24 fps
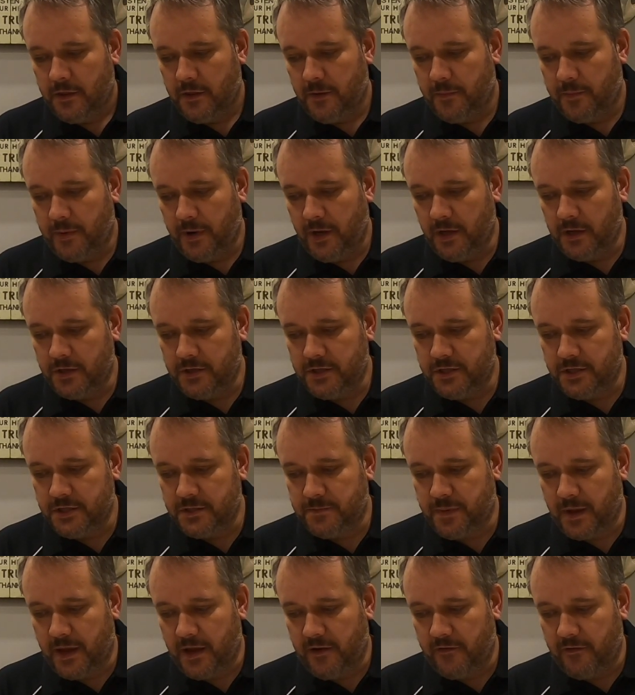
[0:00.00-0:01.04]
The branches
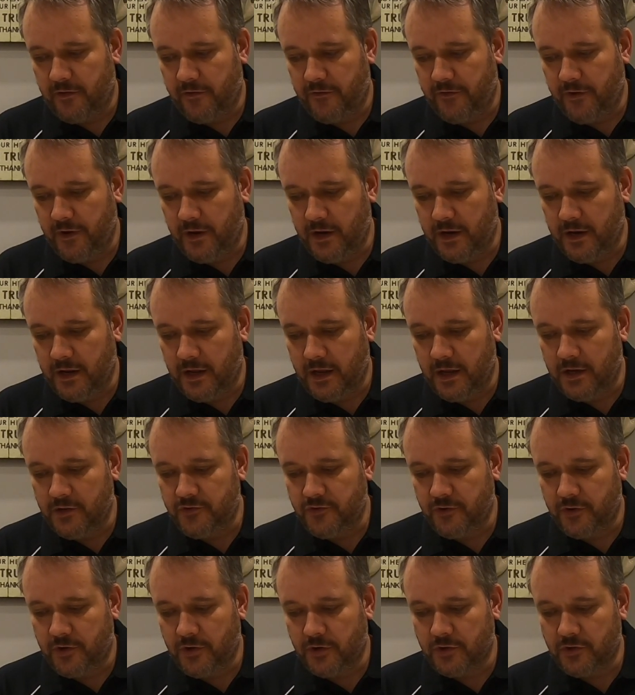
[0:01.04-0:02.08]
bear revealing
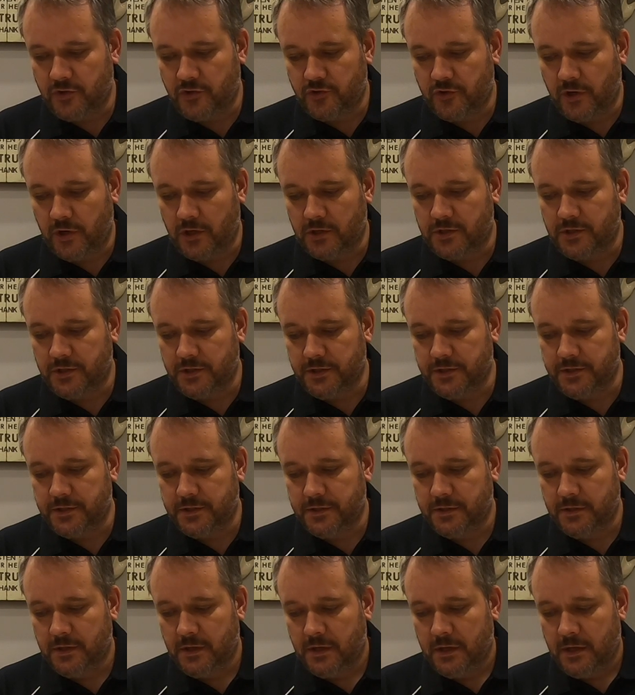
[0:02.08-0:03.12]
intricate
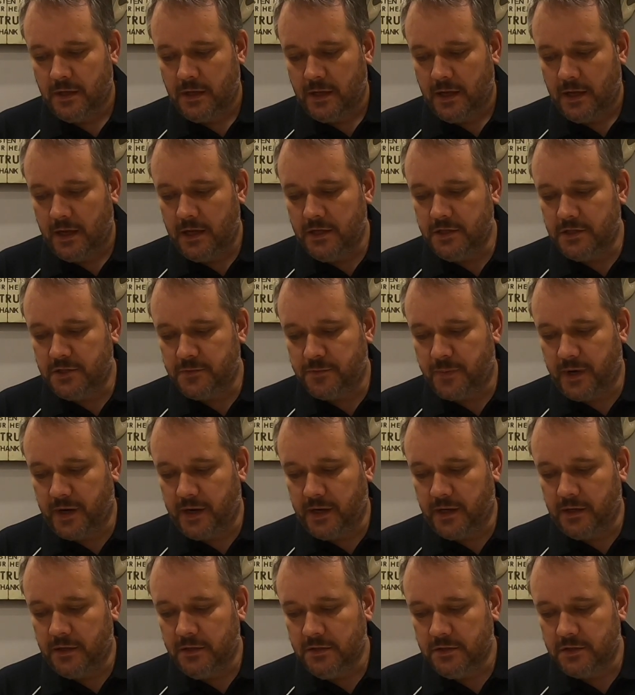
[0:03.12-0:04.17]
structures. In
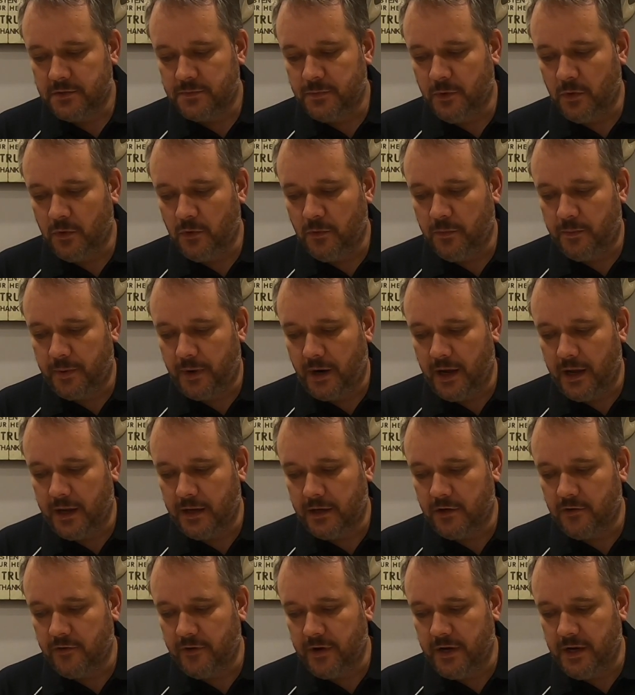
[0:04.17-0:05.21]
spring, small
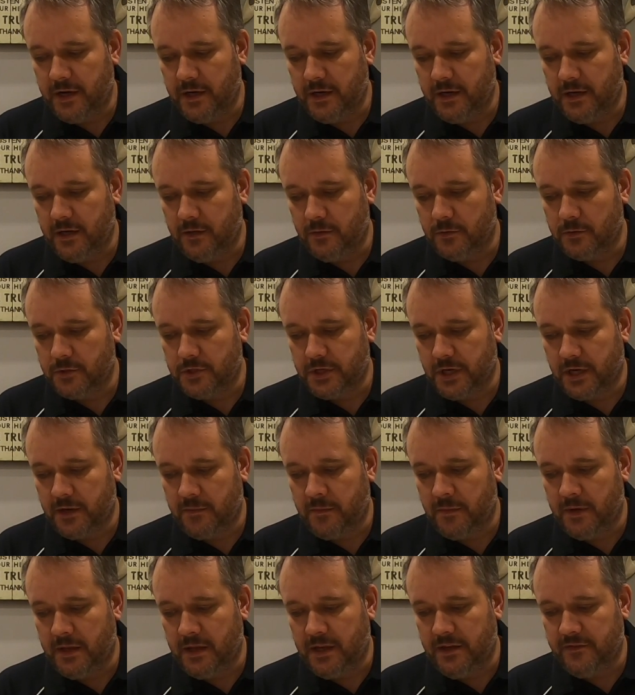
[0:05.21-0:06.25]
bright green
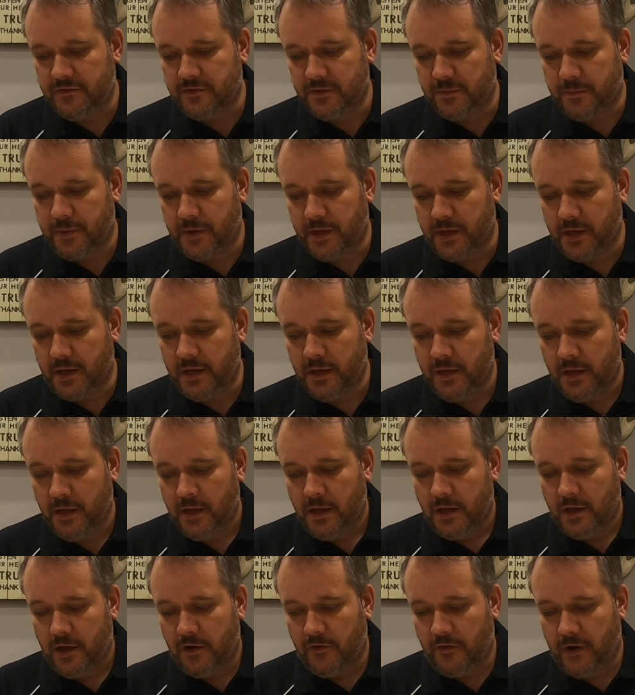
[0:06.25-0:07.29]
needle-shaped leaves appear
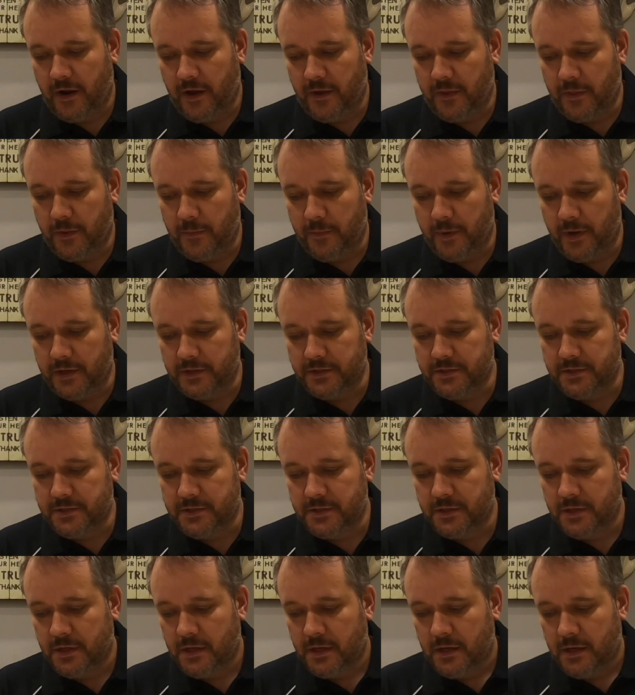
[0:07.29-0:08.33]
around the
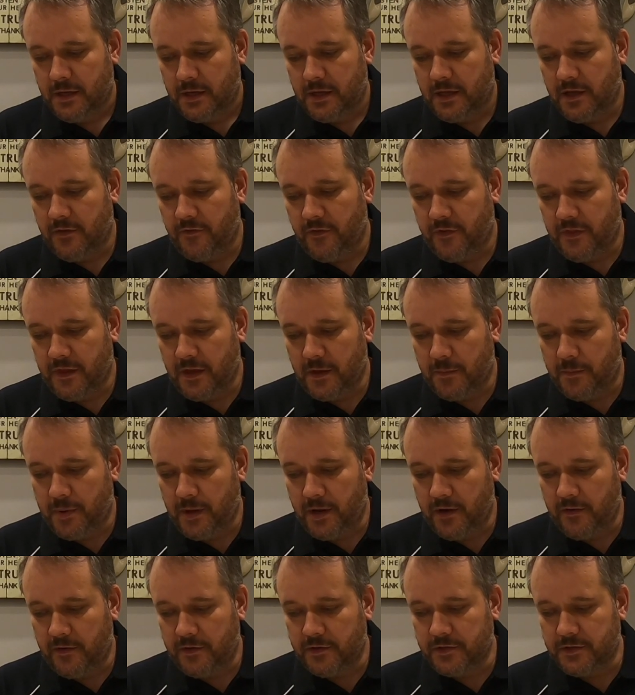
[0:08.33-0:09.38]
buds, giving the
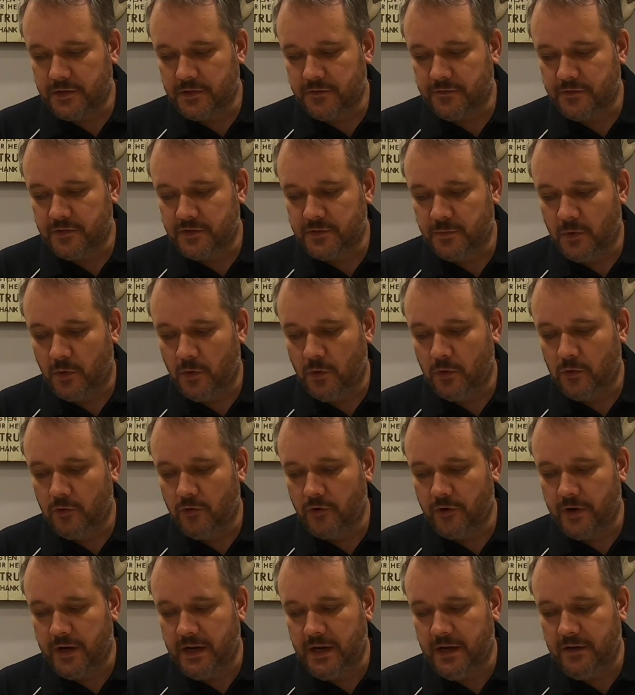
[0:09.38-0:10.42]
appearance of small
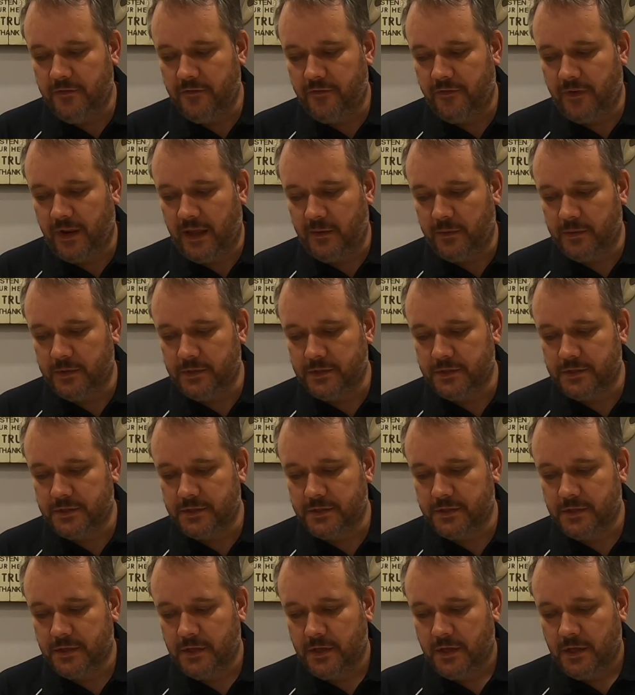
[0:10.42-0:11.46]
green
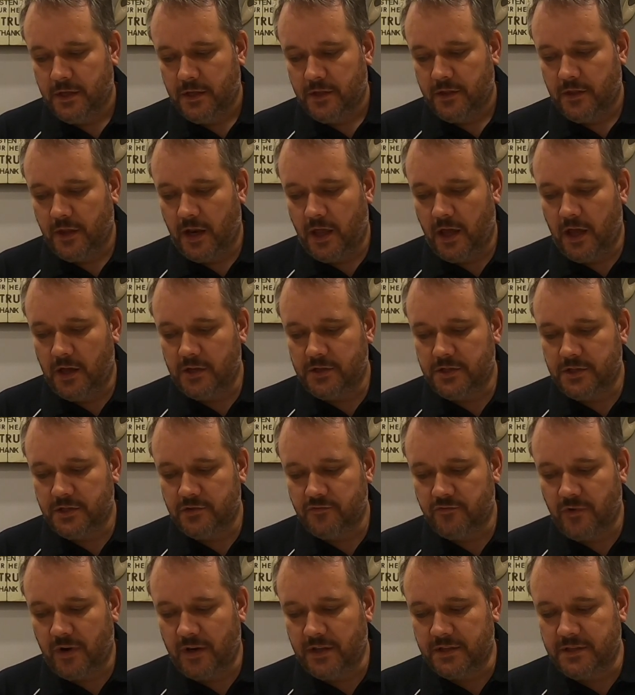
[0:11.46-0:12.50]
flowers. The larch
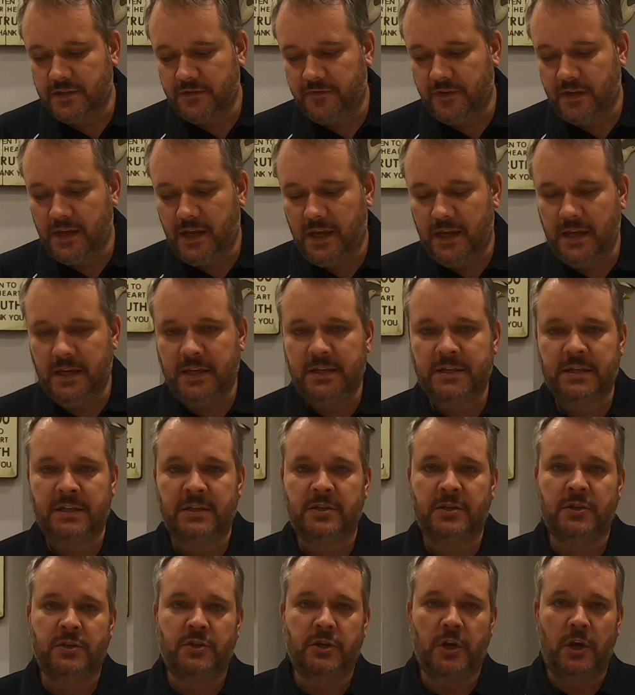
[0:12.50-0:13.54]
is relatively easy
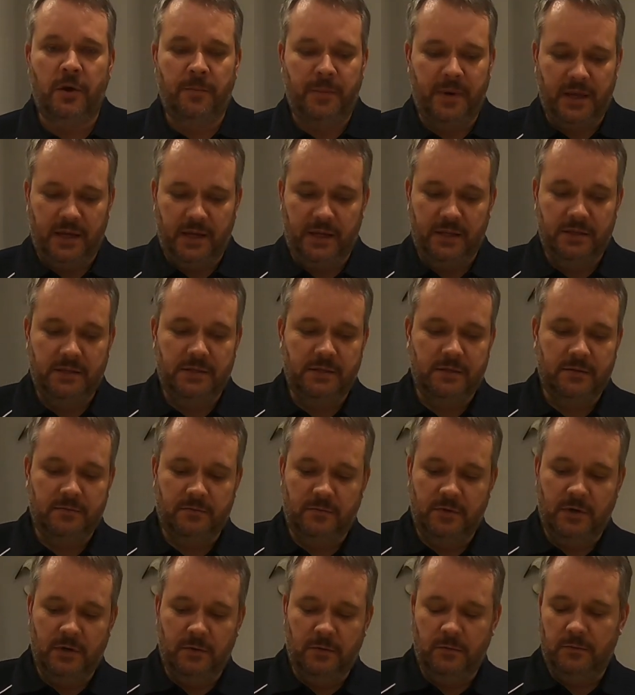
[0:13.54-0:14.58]
to germinate.
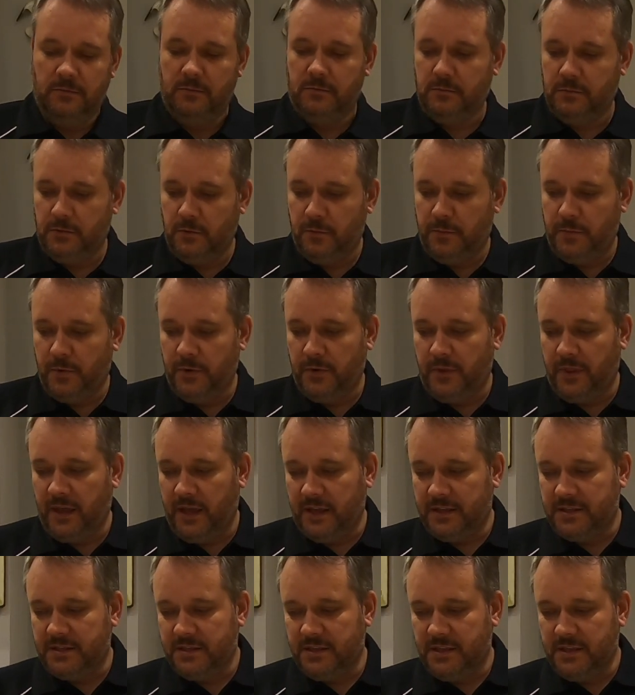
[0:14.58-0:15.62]
Well, we'll put
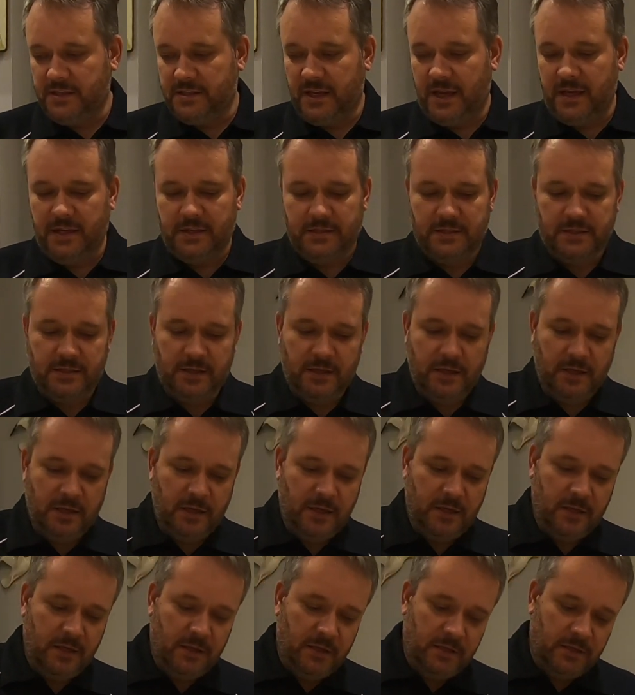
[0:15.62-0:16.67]
that to the test.
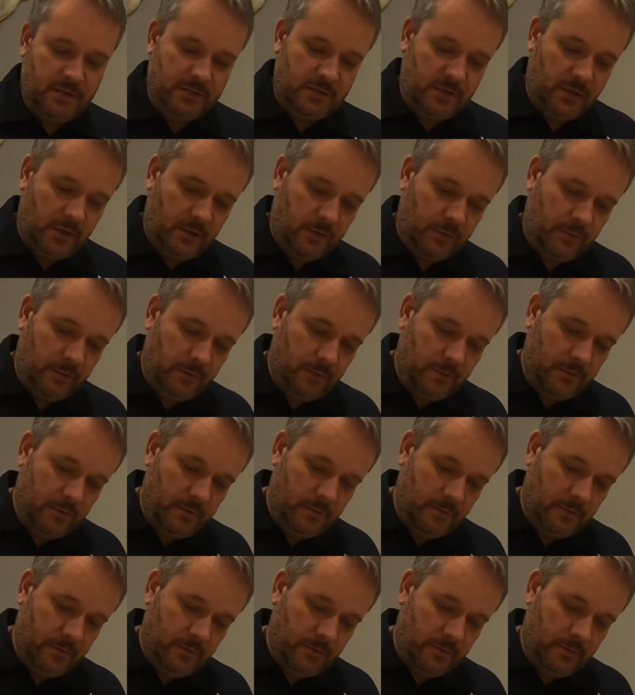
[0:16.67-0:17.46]
So